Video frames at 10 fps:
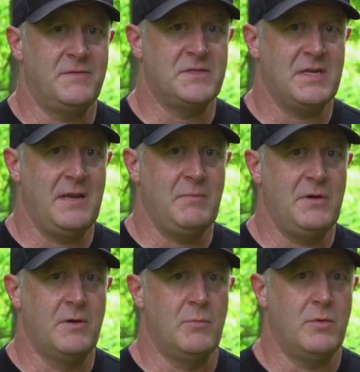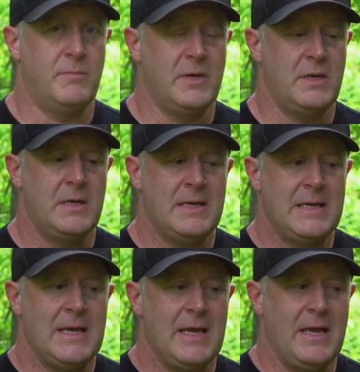of the same deer movement
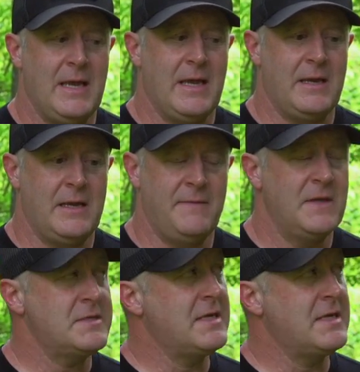and in this